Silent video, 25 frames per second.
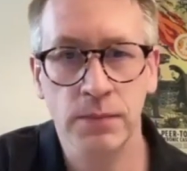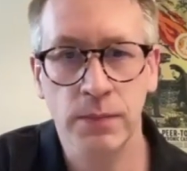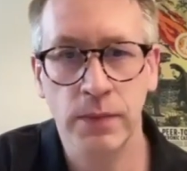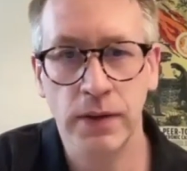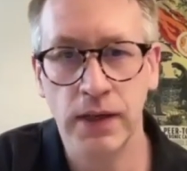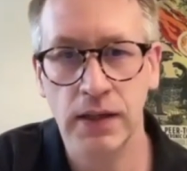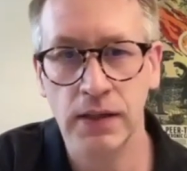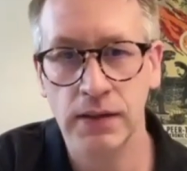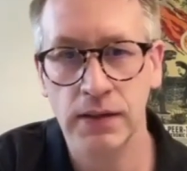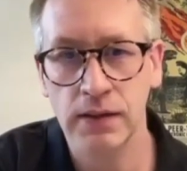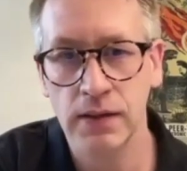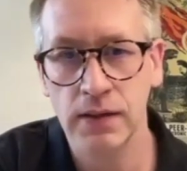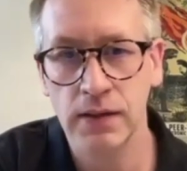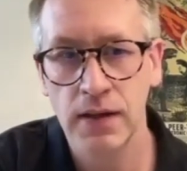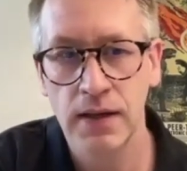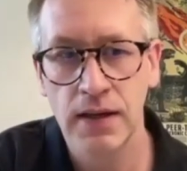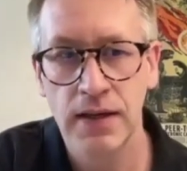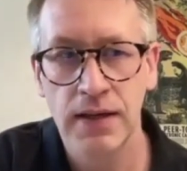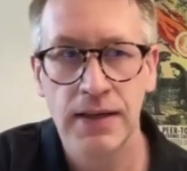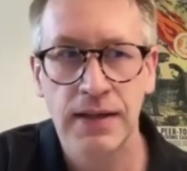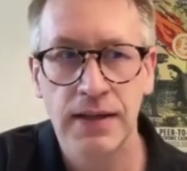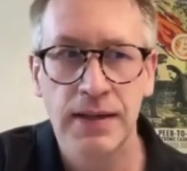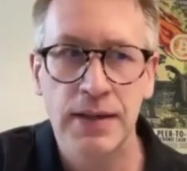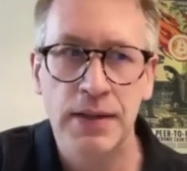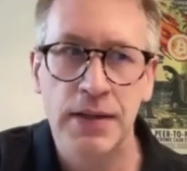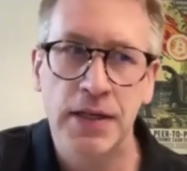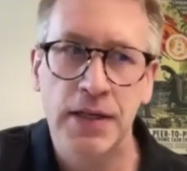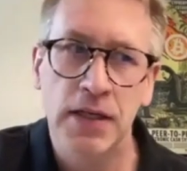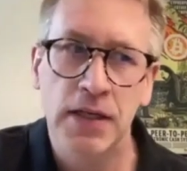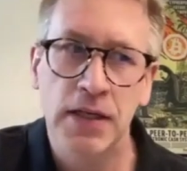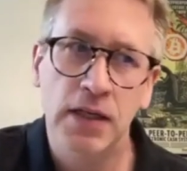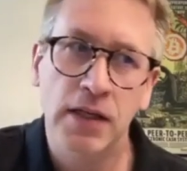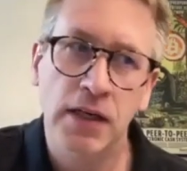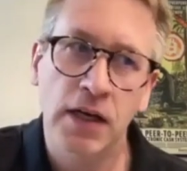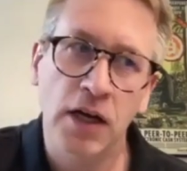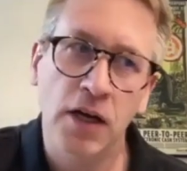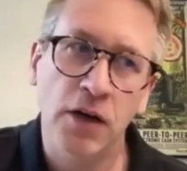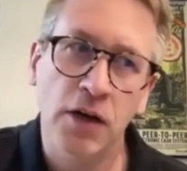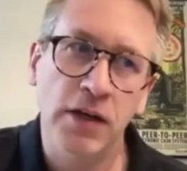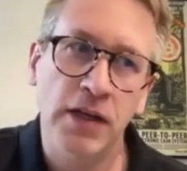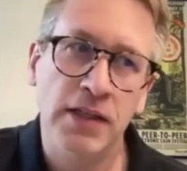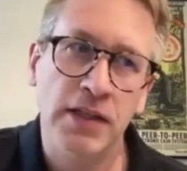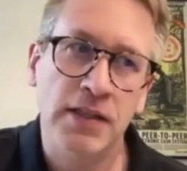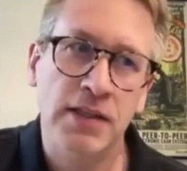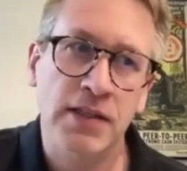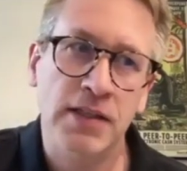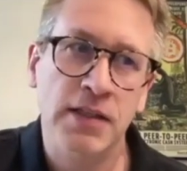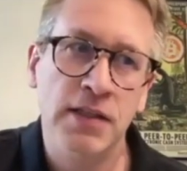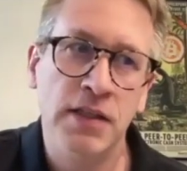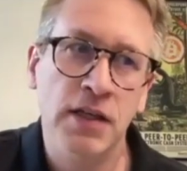But now,
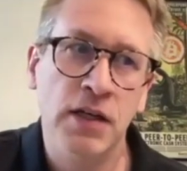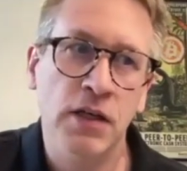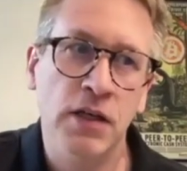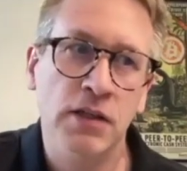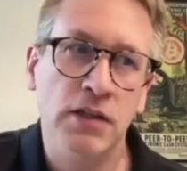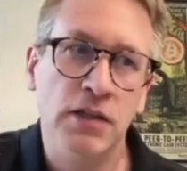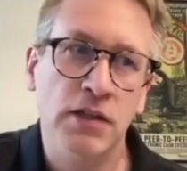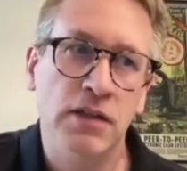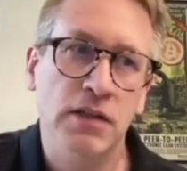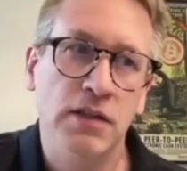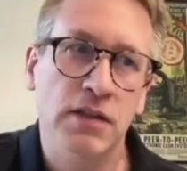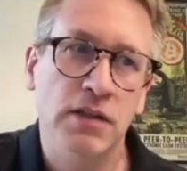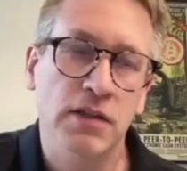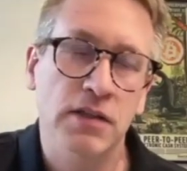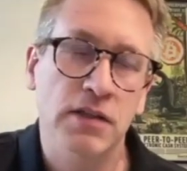it's not